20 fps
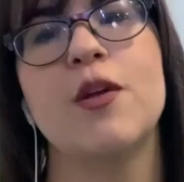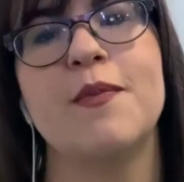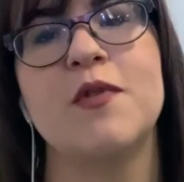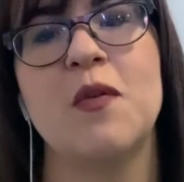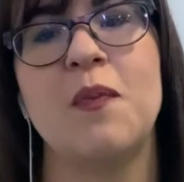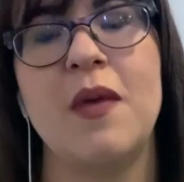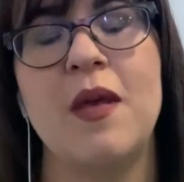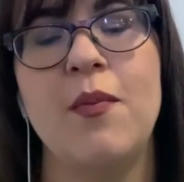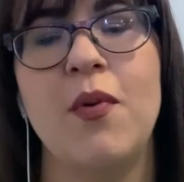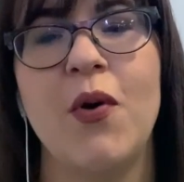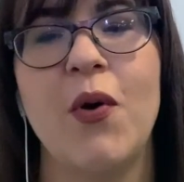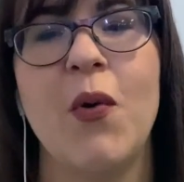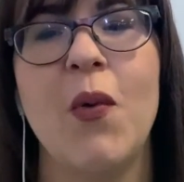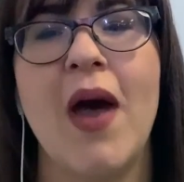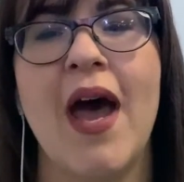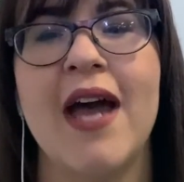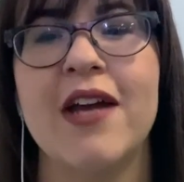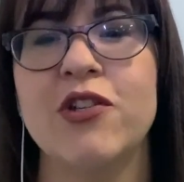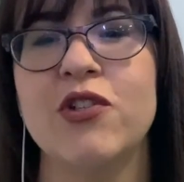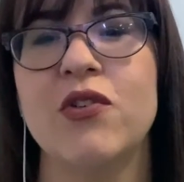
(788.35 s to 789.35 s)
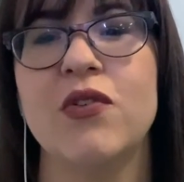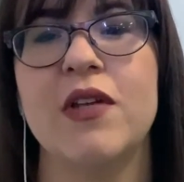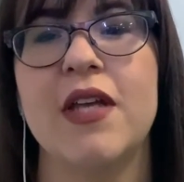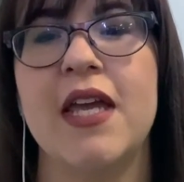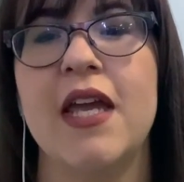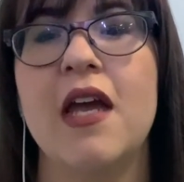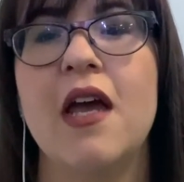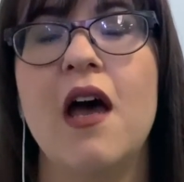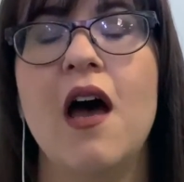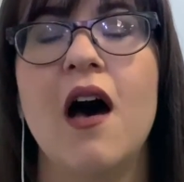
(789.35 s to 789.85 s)
with people who
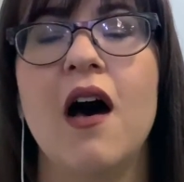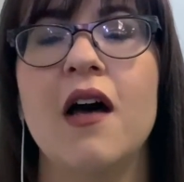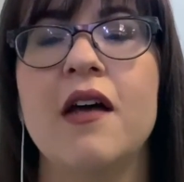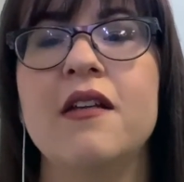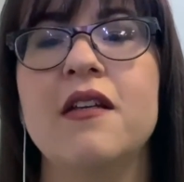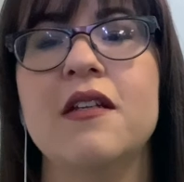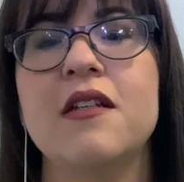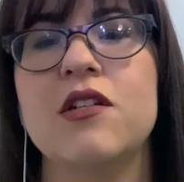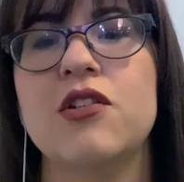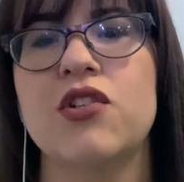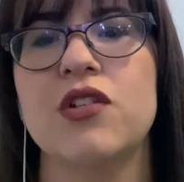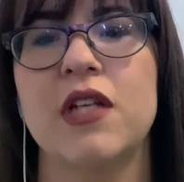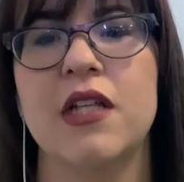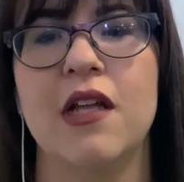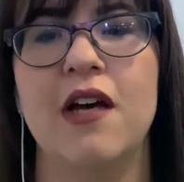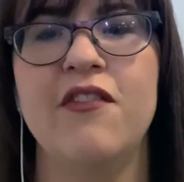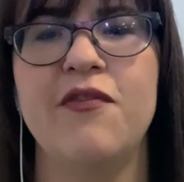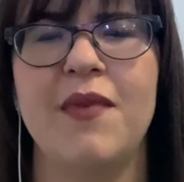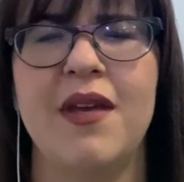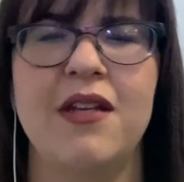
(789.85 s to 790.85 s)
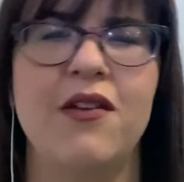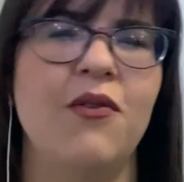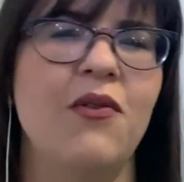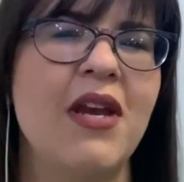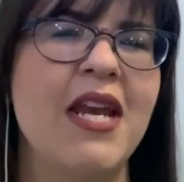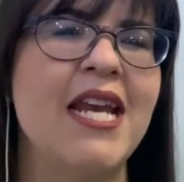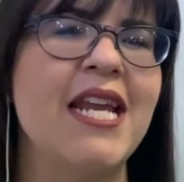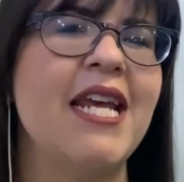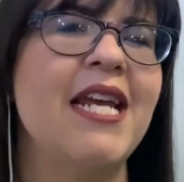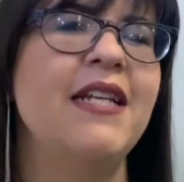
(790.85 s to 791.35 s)
actually unconditionally love me and don't
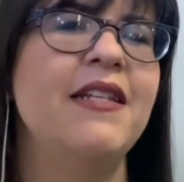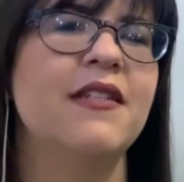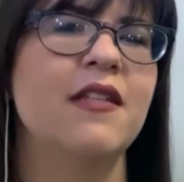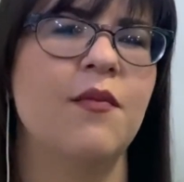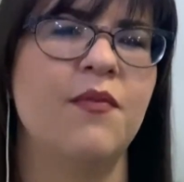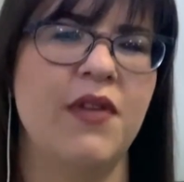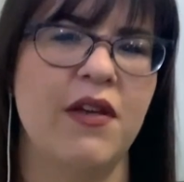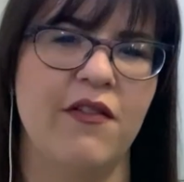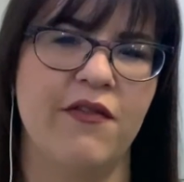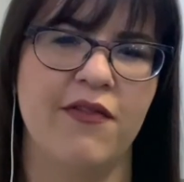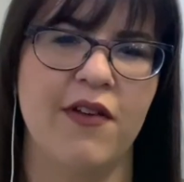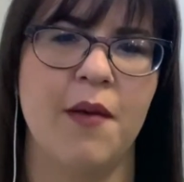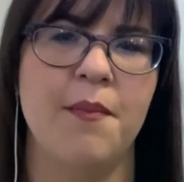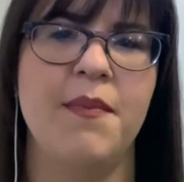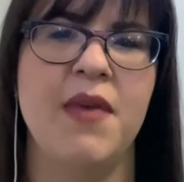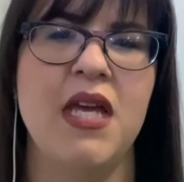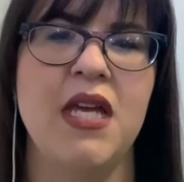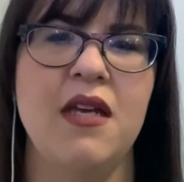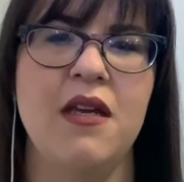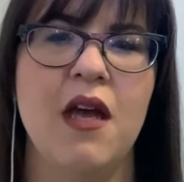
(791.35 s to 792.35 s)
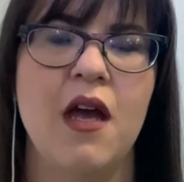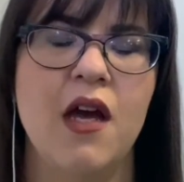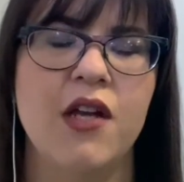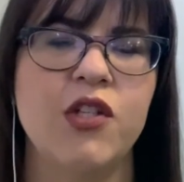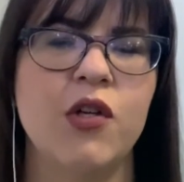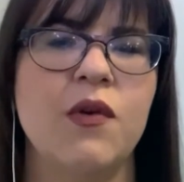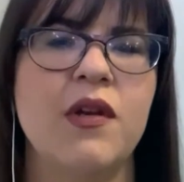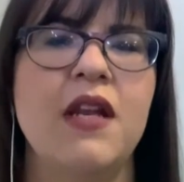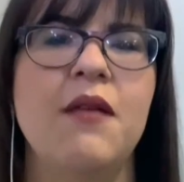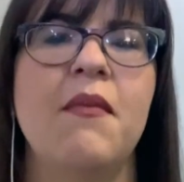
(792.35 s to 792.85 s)
need something from me,
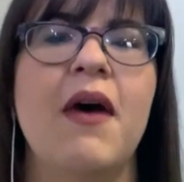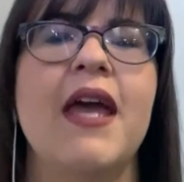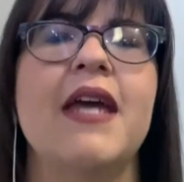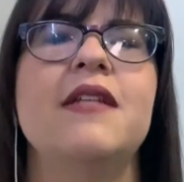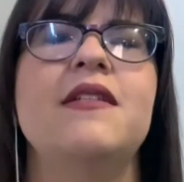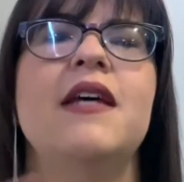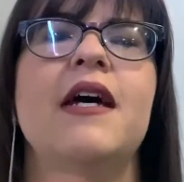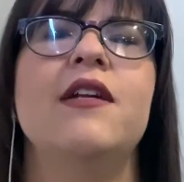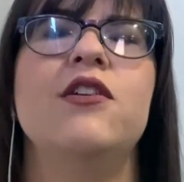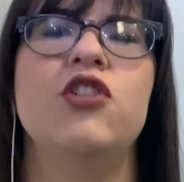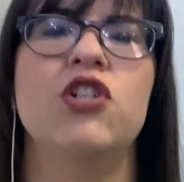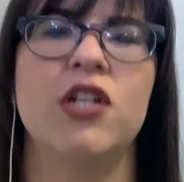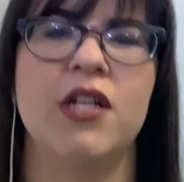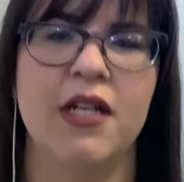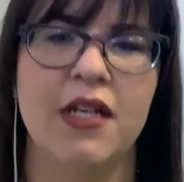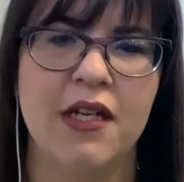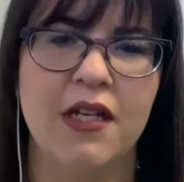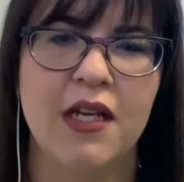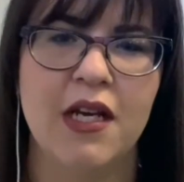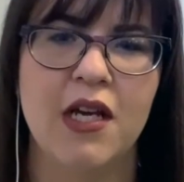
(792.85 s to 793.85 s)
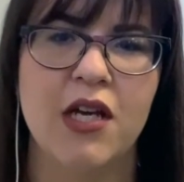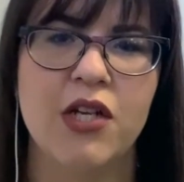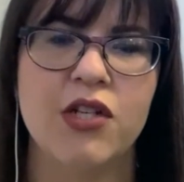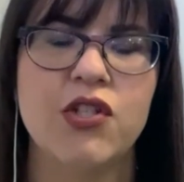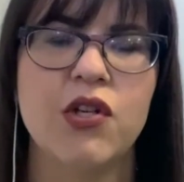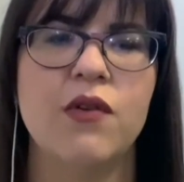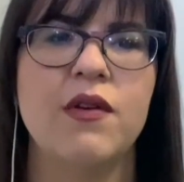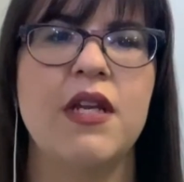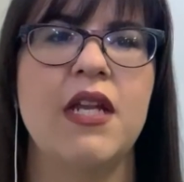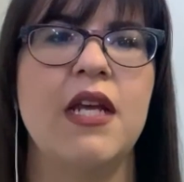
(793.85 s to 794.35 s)
don't need my attention,
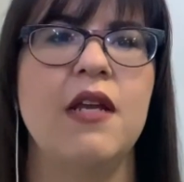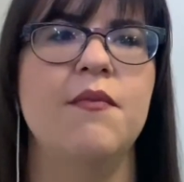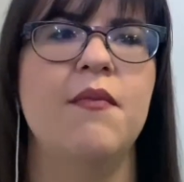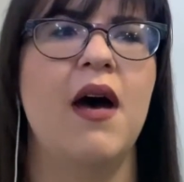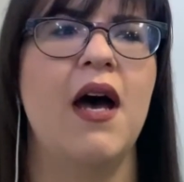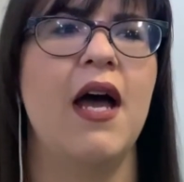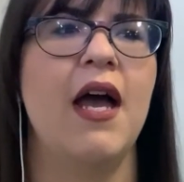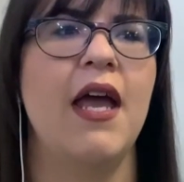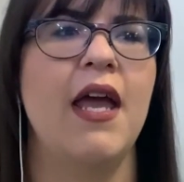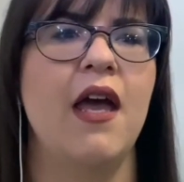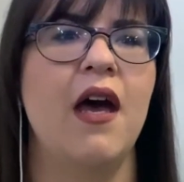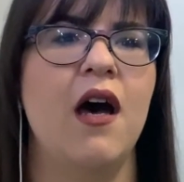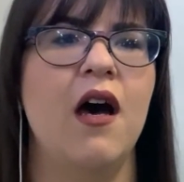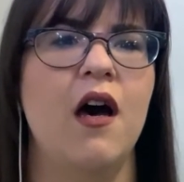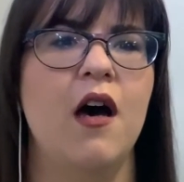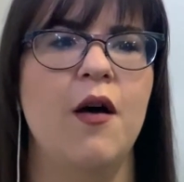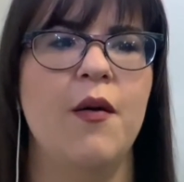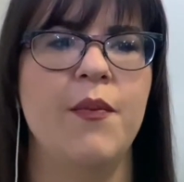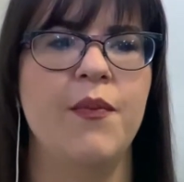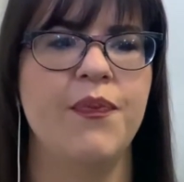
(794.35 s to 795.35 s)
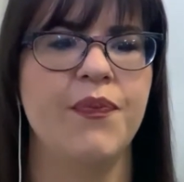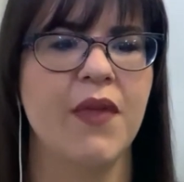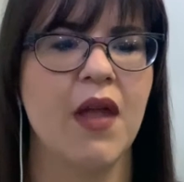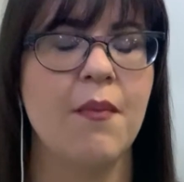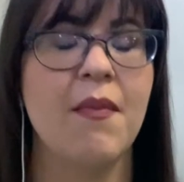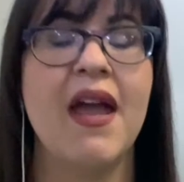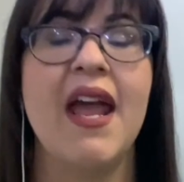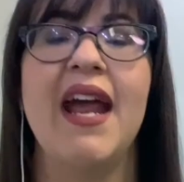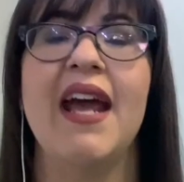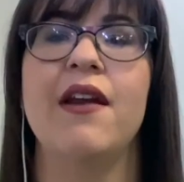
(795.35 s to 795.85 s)
don't need my
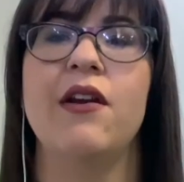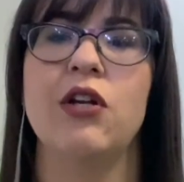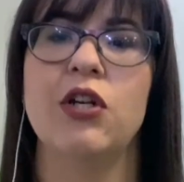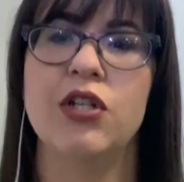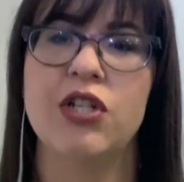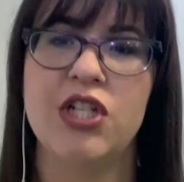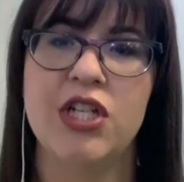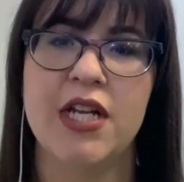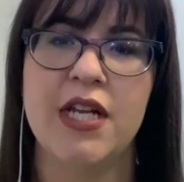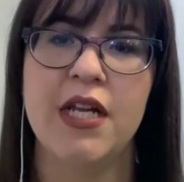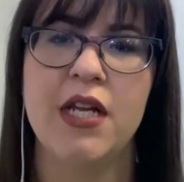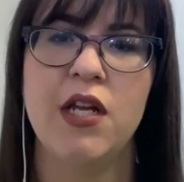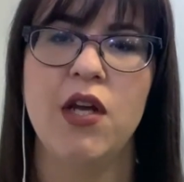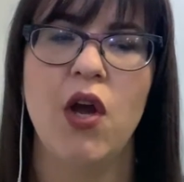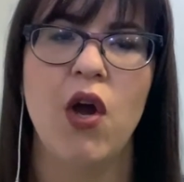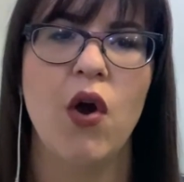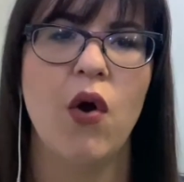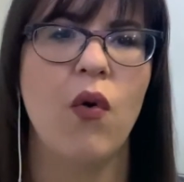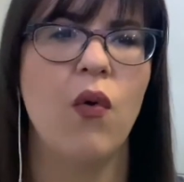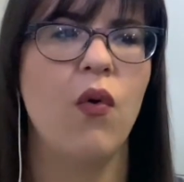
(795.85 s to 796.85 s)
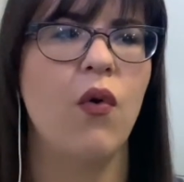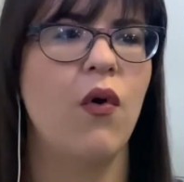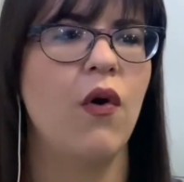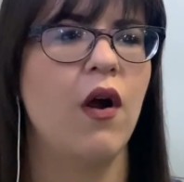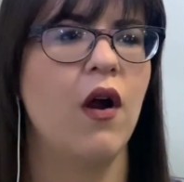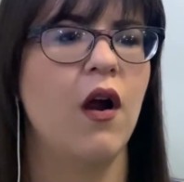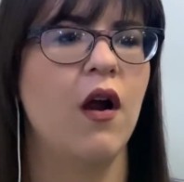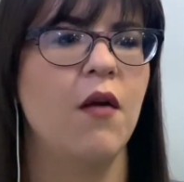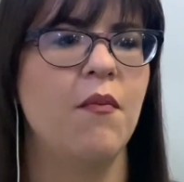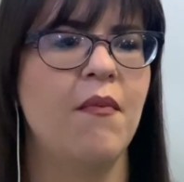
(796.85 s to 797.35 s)
energy
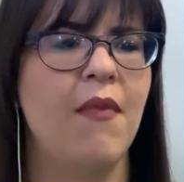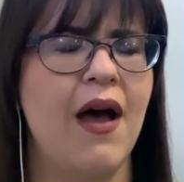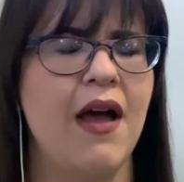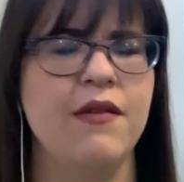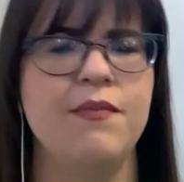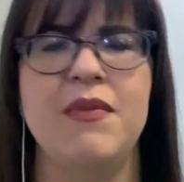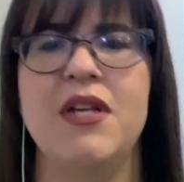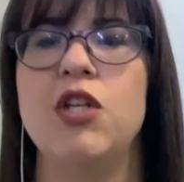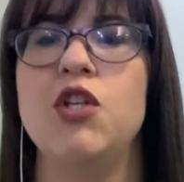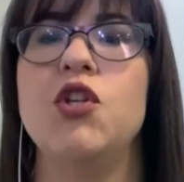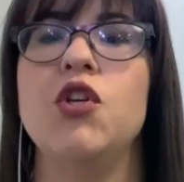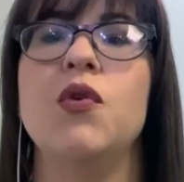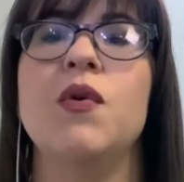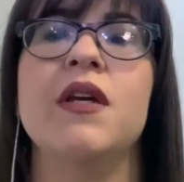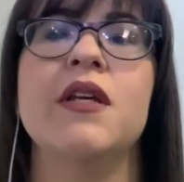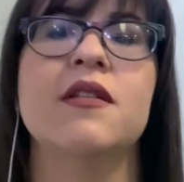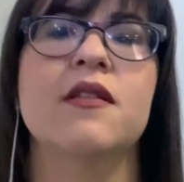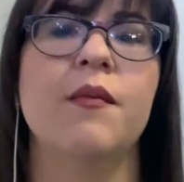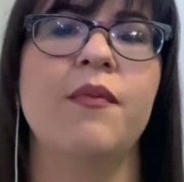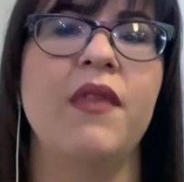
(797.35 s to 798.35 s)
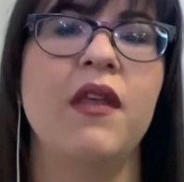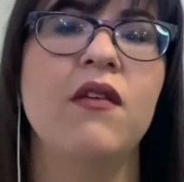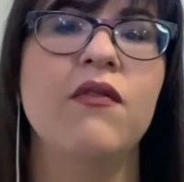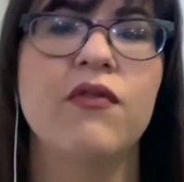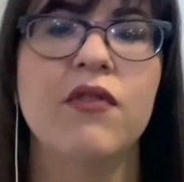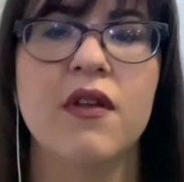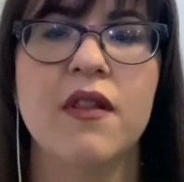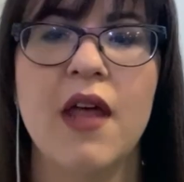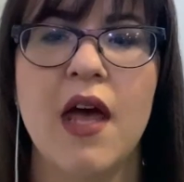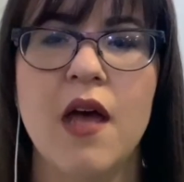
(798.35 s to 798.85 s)
or me doing something
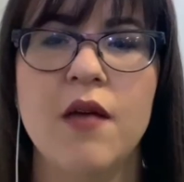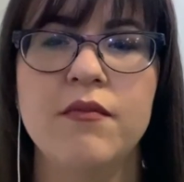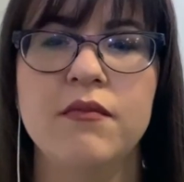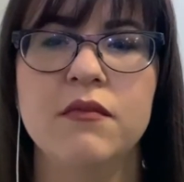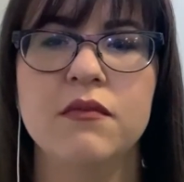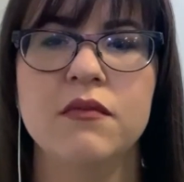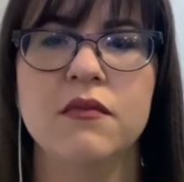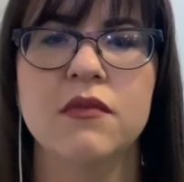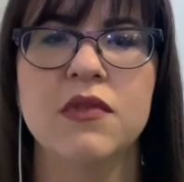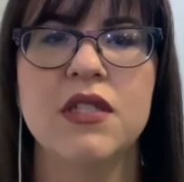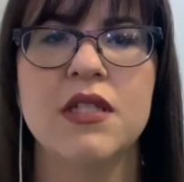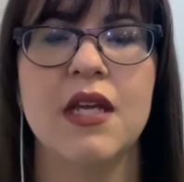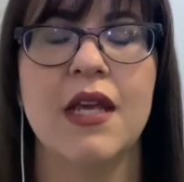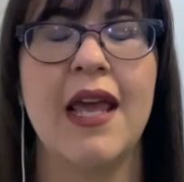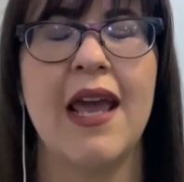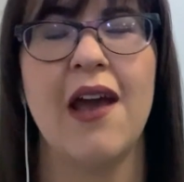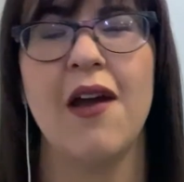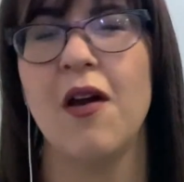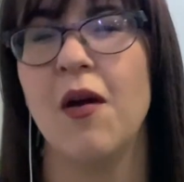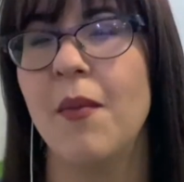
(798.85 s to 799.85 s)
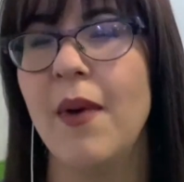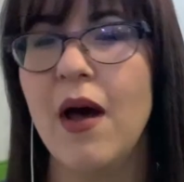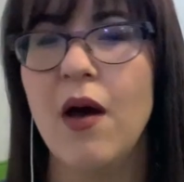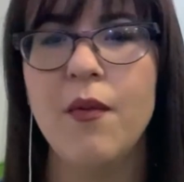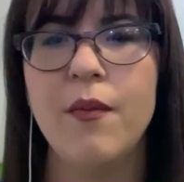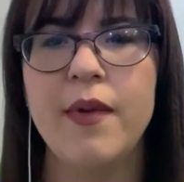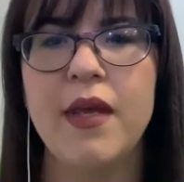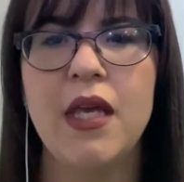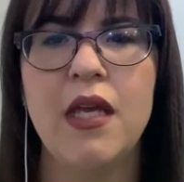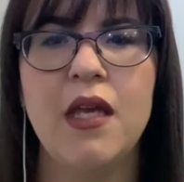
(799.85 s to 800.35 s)
for them to care
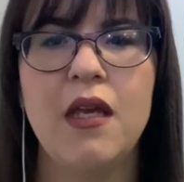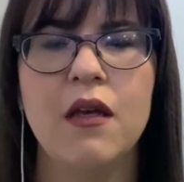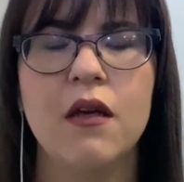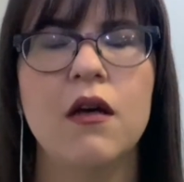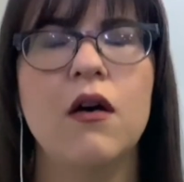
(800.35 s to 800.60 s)
about me.